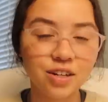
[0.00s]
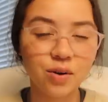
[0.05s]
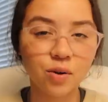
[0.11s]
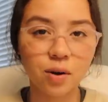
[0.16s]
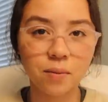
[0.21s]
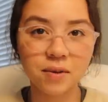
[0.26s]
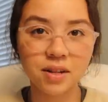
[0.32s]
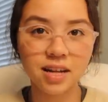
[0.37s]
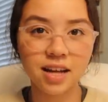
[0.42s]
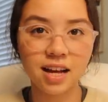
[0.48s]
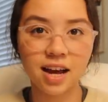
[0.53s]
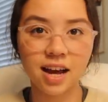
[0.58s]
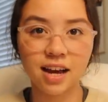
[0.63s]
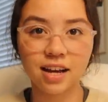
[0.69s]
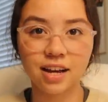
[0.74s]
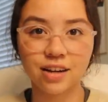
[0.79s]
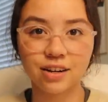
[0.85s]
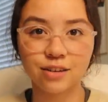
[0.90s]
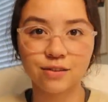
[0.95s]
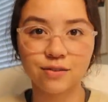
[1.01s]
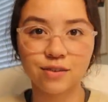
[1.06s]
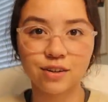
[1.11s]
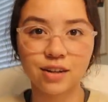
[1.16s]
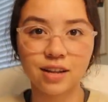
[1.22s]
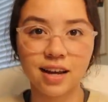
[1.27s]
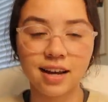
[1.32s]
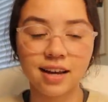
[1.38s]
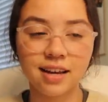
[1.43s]
Normally I go
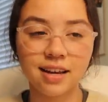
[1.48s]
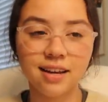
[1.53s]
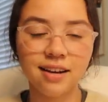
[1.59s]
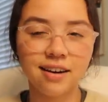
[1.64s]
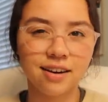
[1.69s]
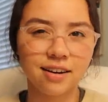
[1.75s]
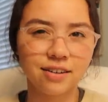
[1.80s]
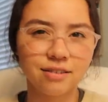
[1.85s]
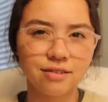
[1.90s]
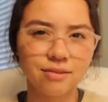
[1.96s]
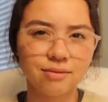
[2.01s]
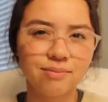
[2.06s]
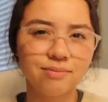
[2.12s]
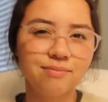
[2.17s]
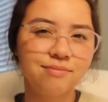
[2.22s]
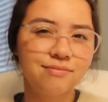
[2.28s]
for like, you know,